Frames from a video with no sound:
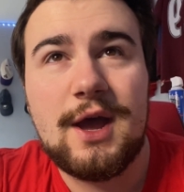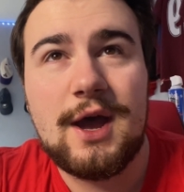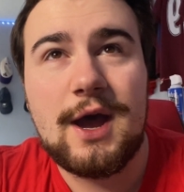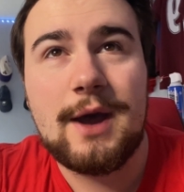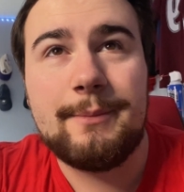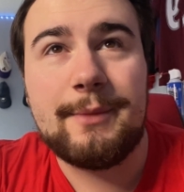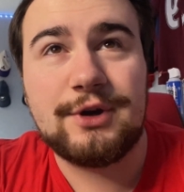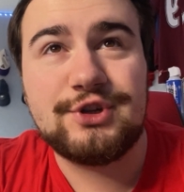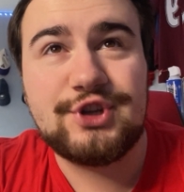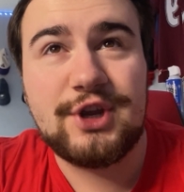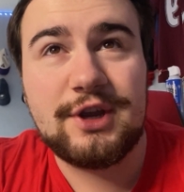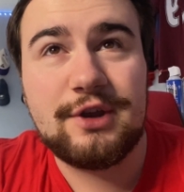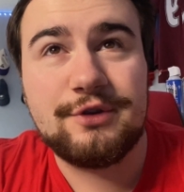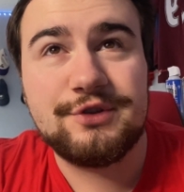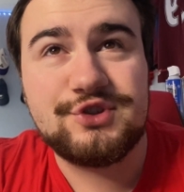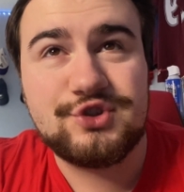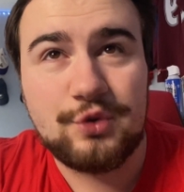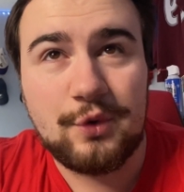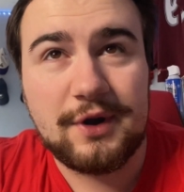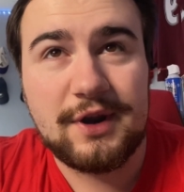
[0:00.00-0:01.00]

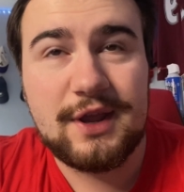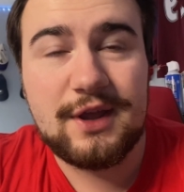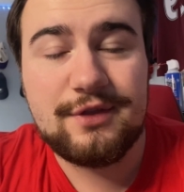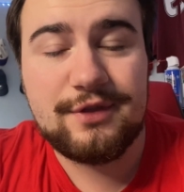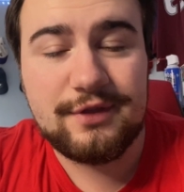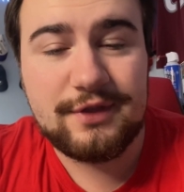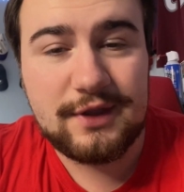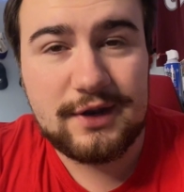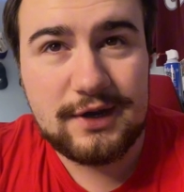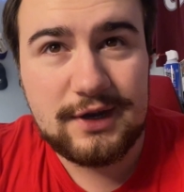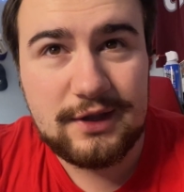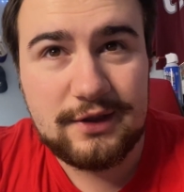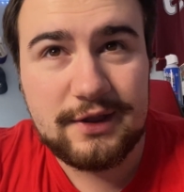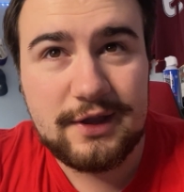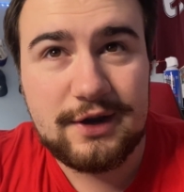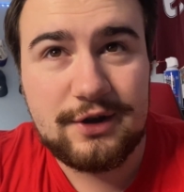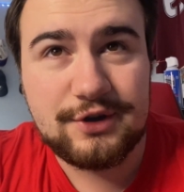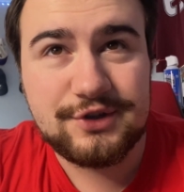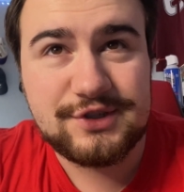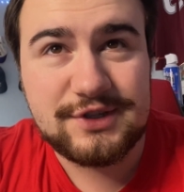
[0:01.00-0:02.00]
Marchenko's 20th, and then
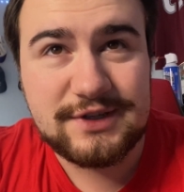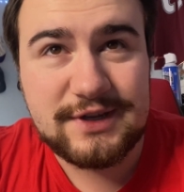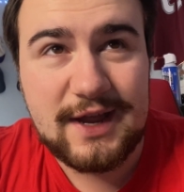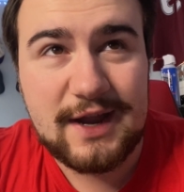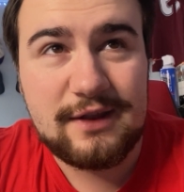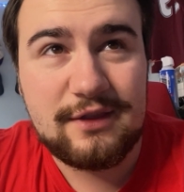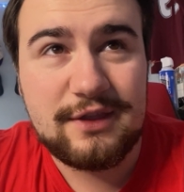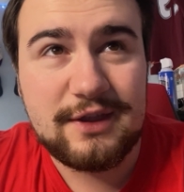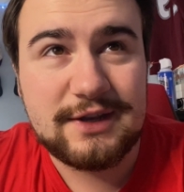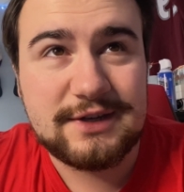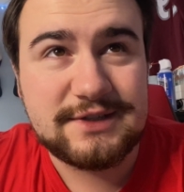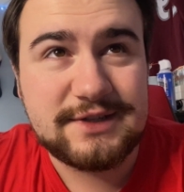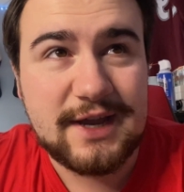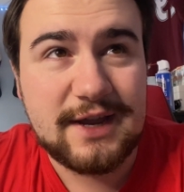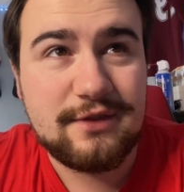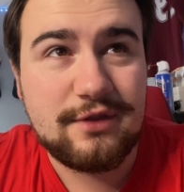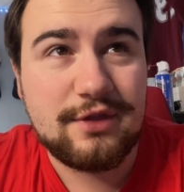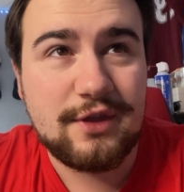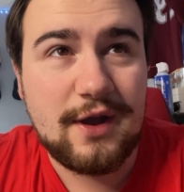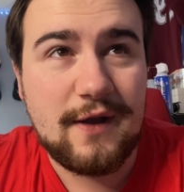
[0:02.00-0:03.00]
Nylander's 9th and
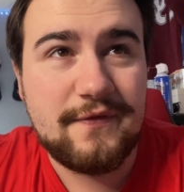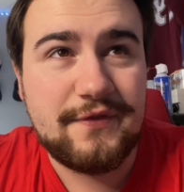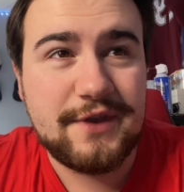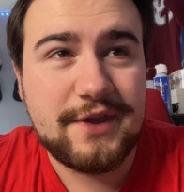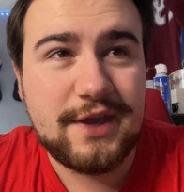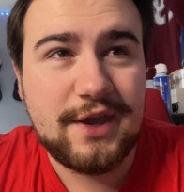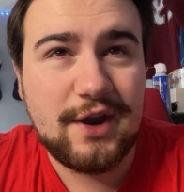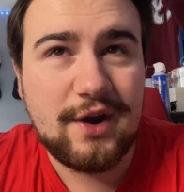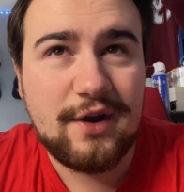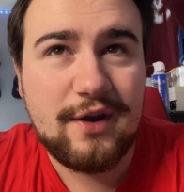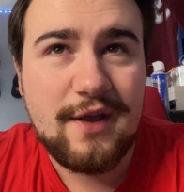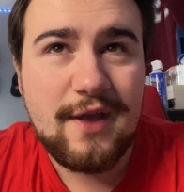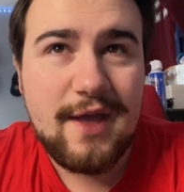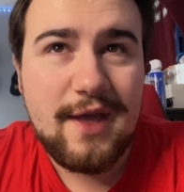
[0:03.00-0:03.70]
10th of the year.